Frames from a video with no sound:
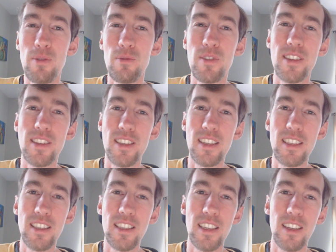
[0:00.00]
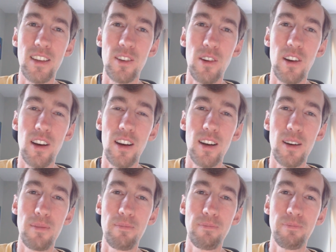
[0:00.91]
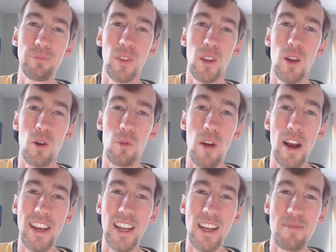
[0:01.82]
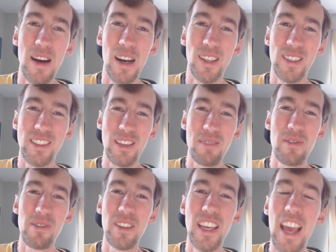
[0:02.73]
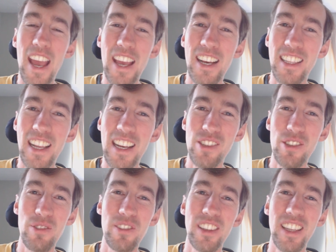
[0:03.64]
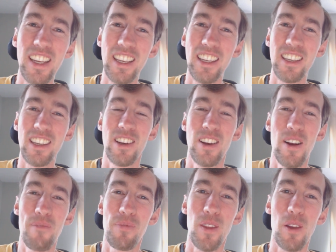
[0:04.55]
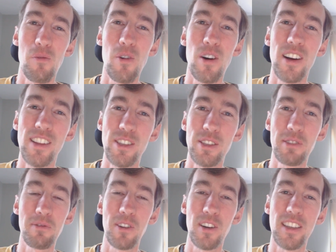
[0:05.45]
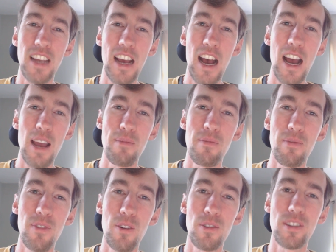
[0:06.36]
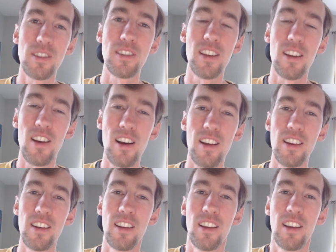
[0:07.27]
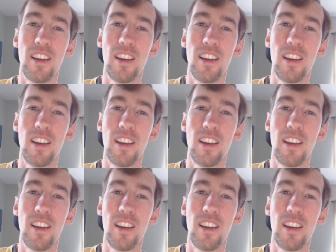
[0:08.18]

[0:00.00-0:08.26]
been resisting writing about some of the ALS related ones for a time, focusing on